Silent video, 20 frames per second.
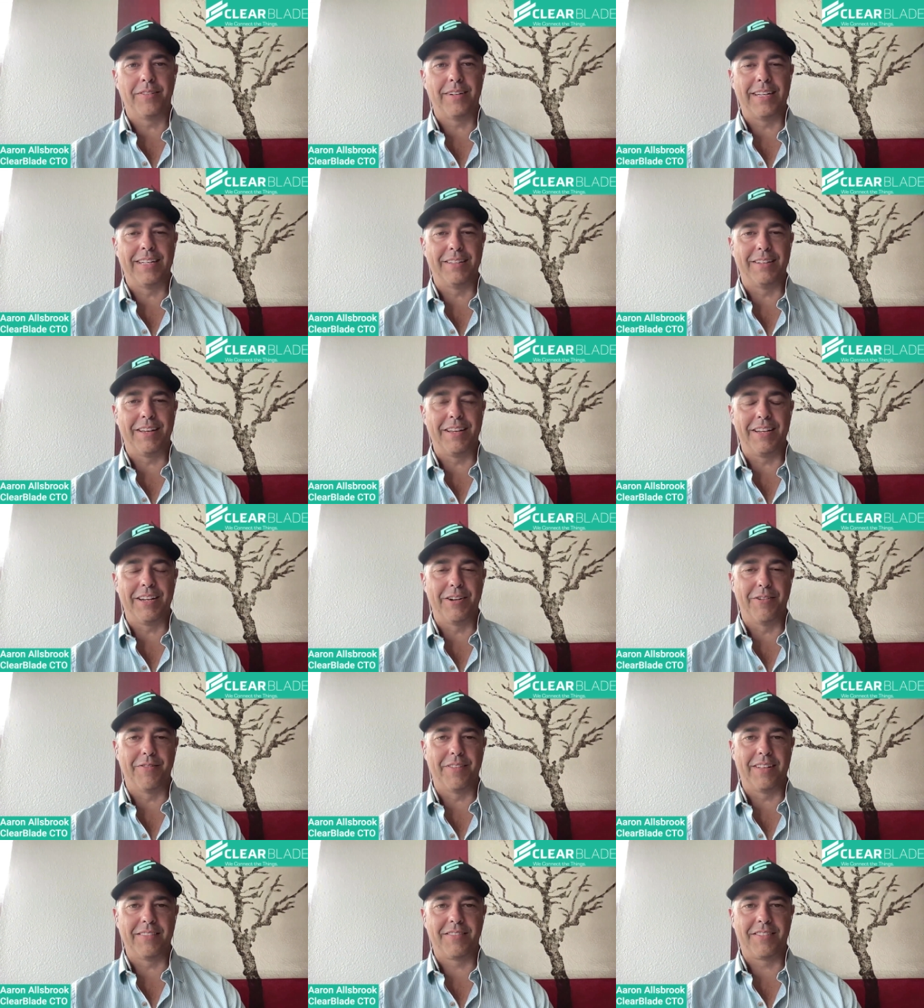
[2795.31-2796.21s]
And
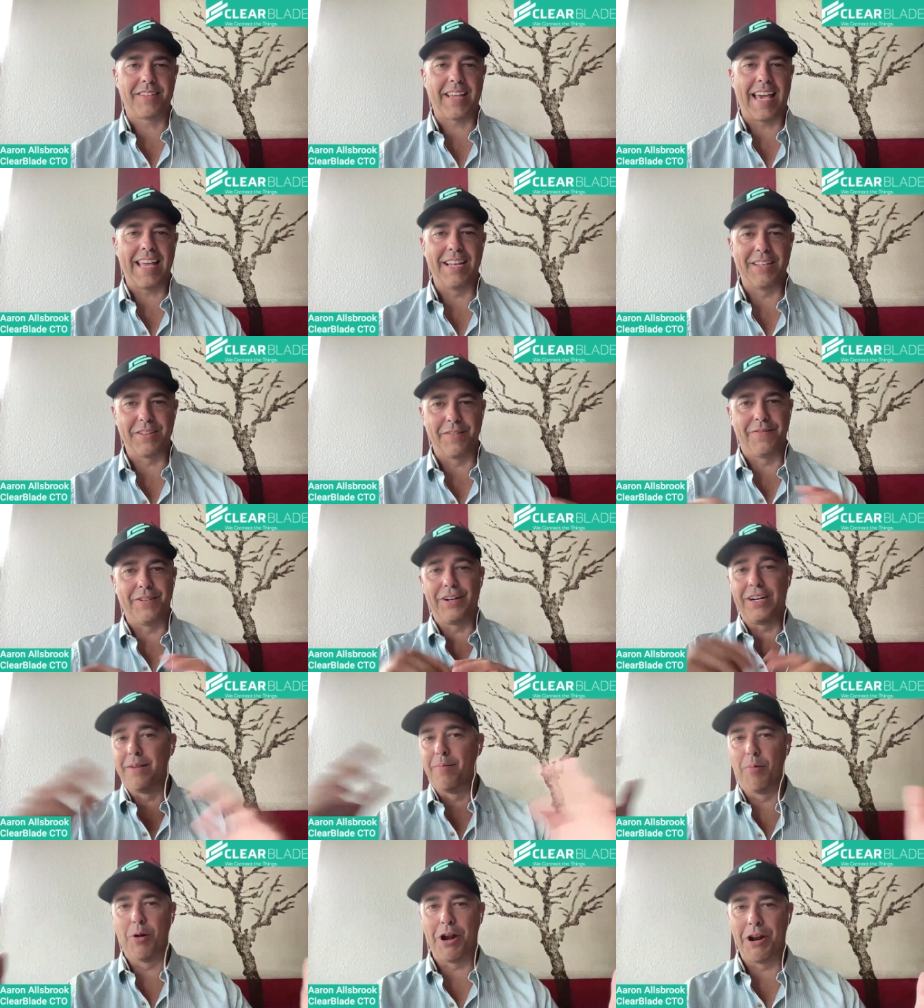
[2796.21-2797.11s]
that SCADA
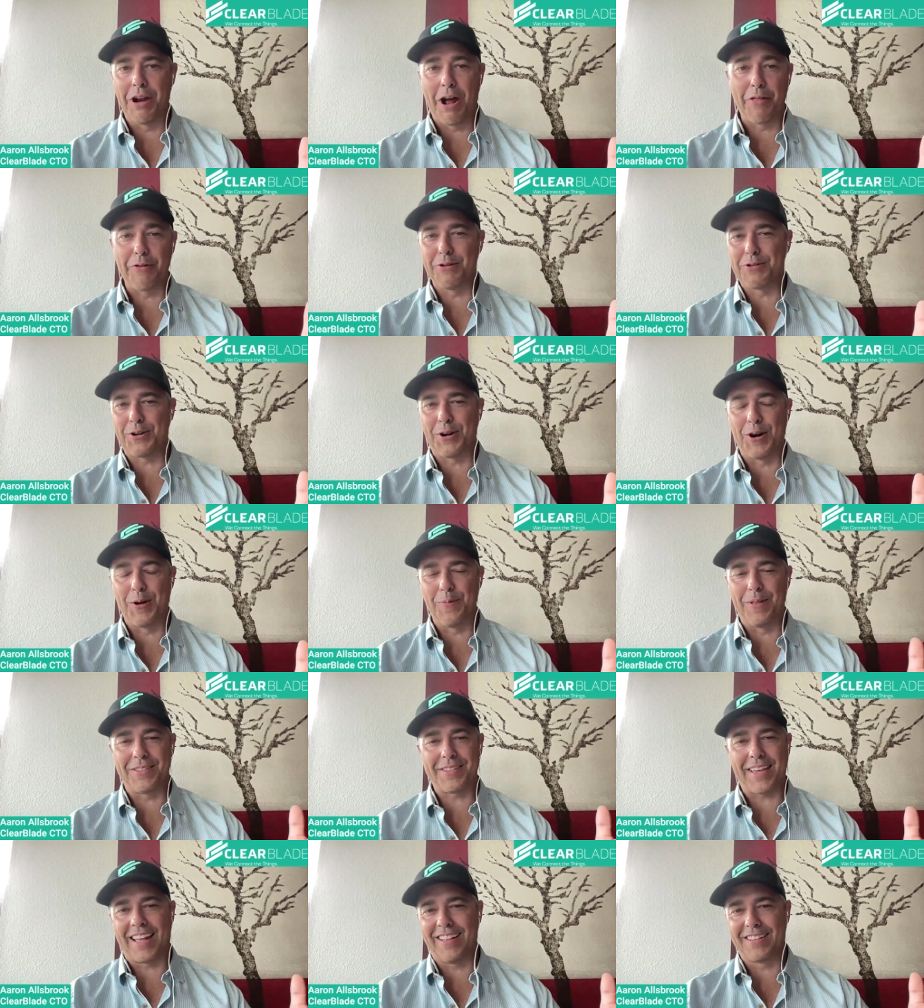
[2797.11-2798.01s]
is another term
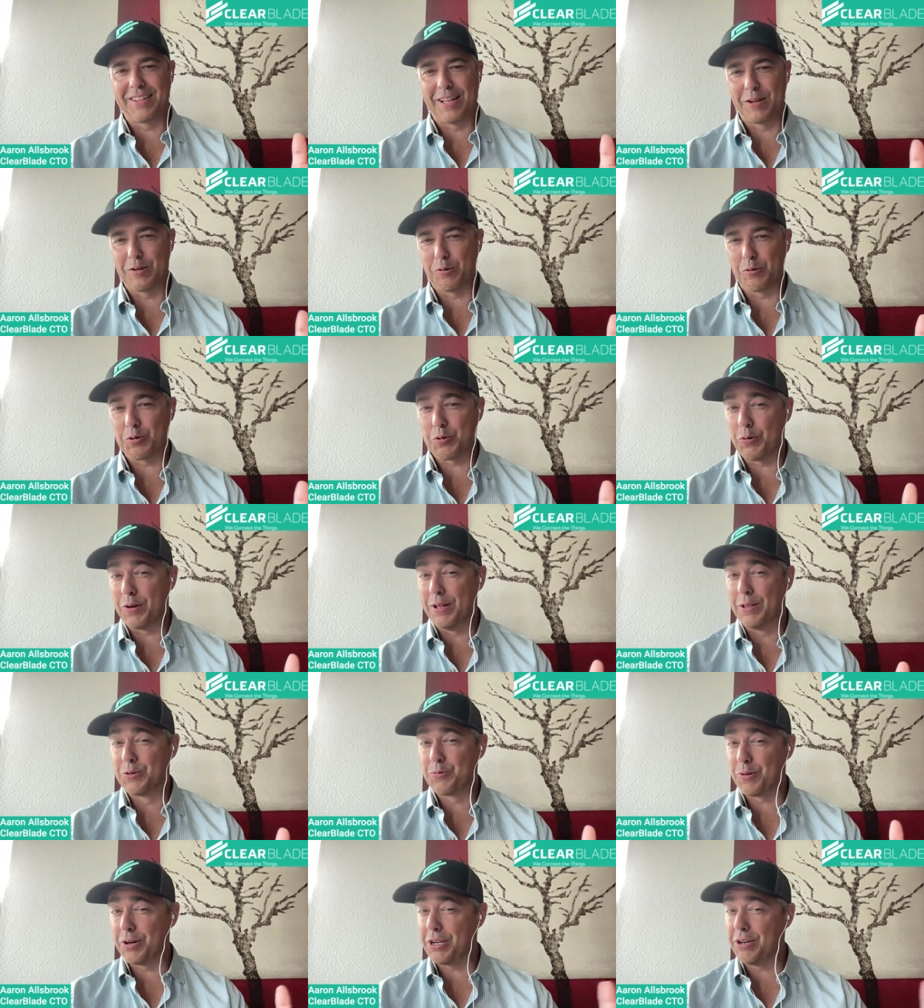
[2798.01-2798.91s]
that's kind of like digital
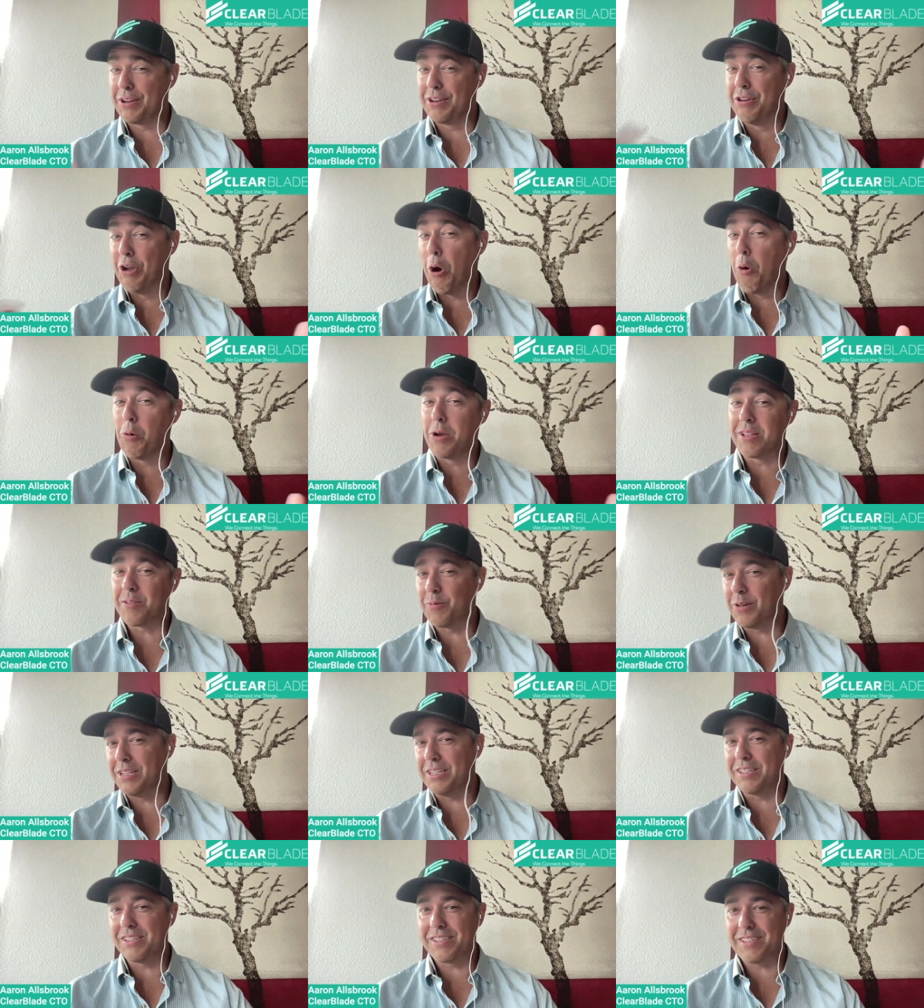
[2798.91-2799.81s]
twins, where you know it
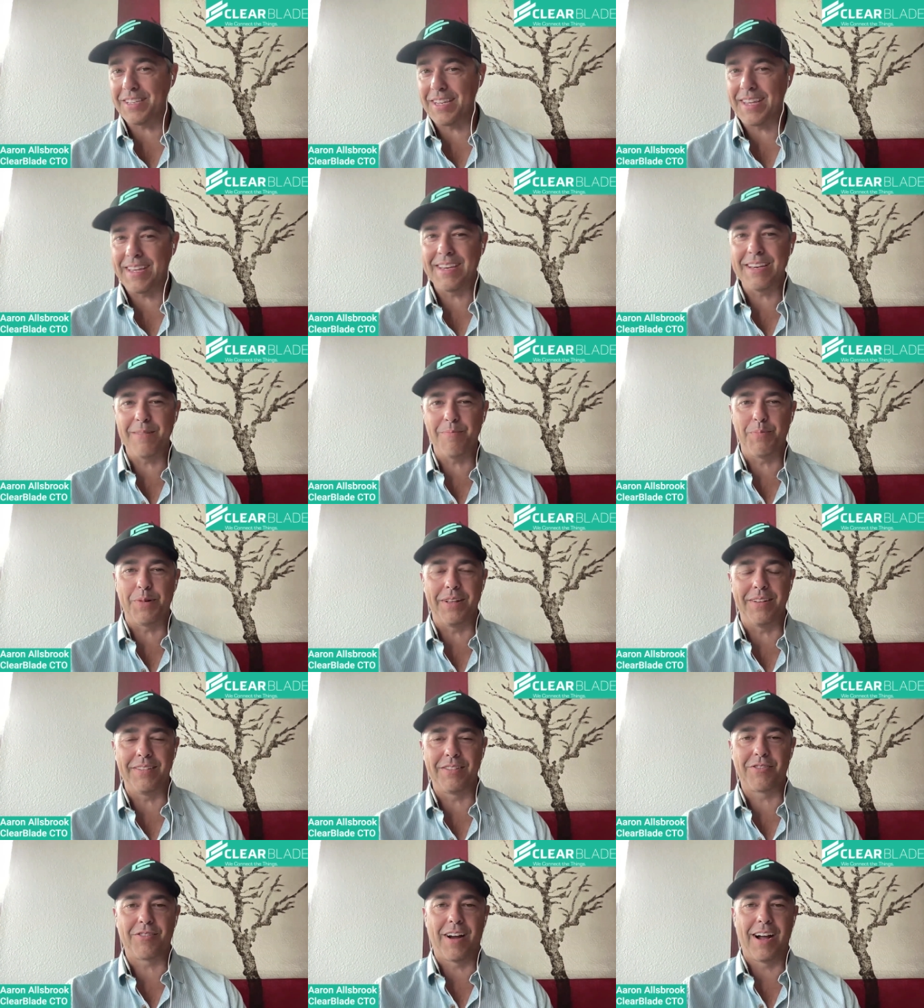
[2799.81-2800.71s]
when you see it,
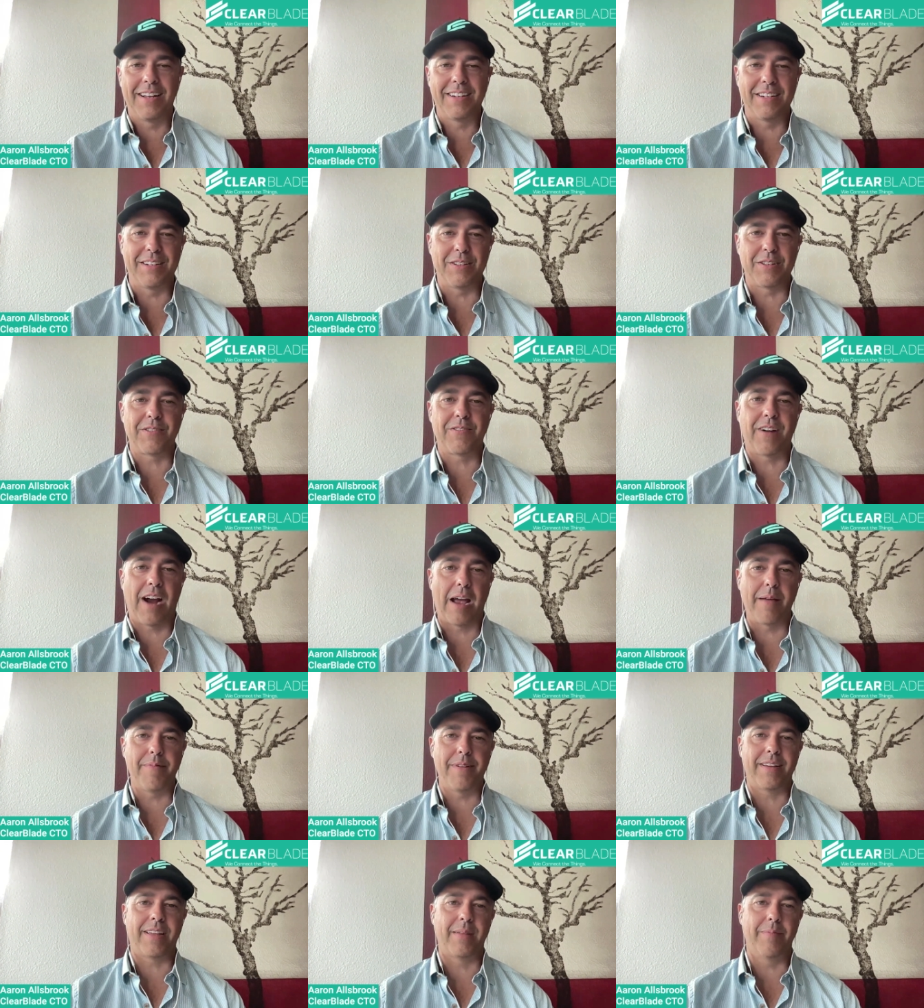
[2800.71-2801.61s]
but trying to
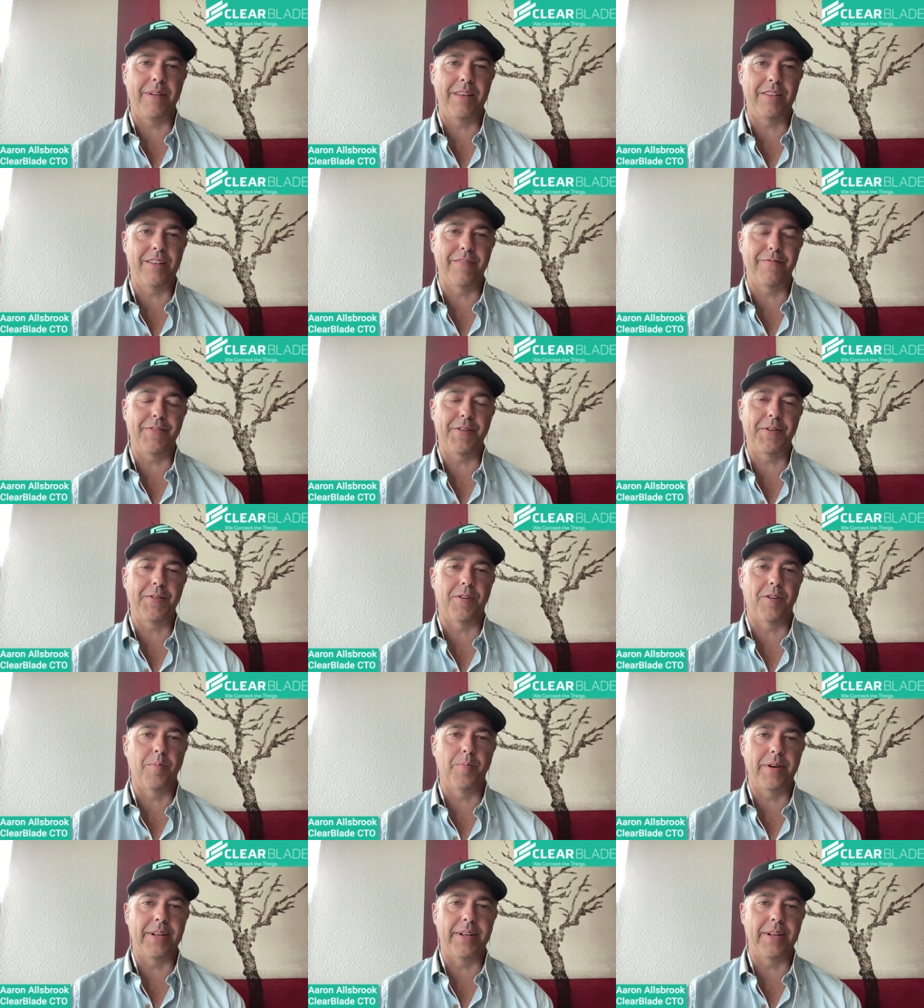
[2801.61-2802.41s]
describe it can be difficult.